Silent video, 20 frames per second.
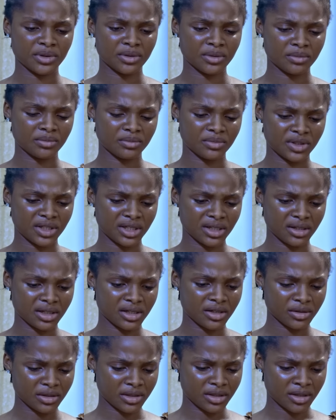They are
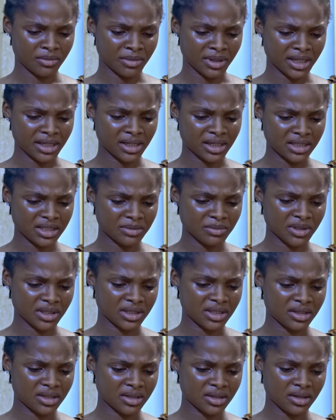my
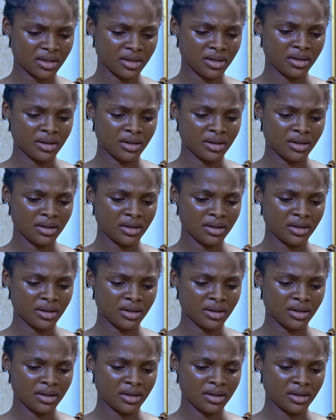classmates.